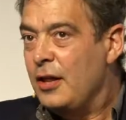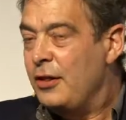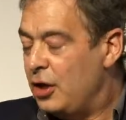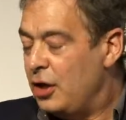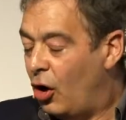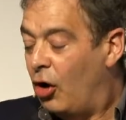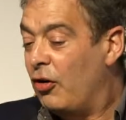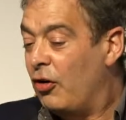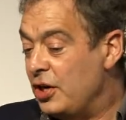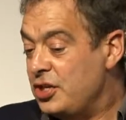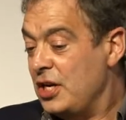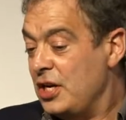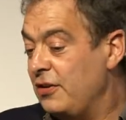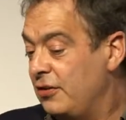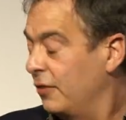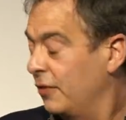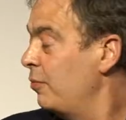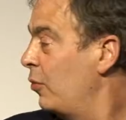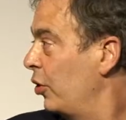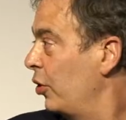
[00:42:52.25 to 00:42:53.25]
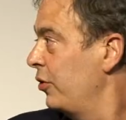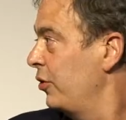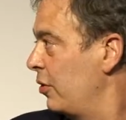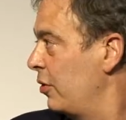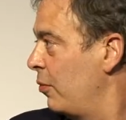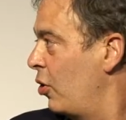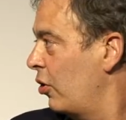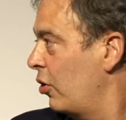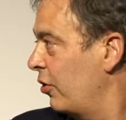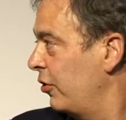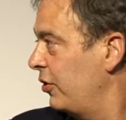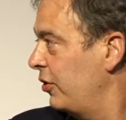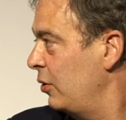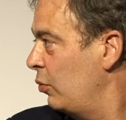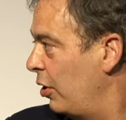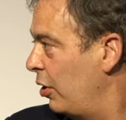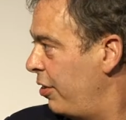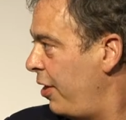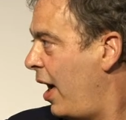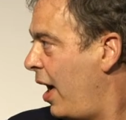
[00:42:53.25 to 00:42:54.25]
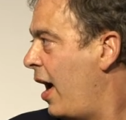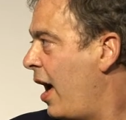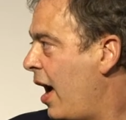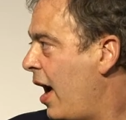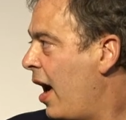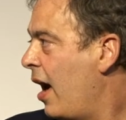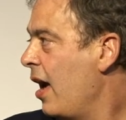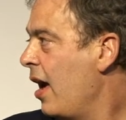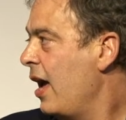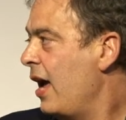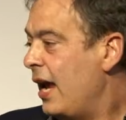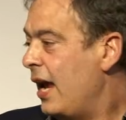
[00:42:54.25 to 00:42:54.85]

the origins of modern democracy were there.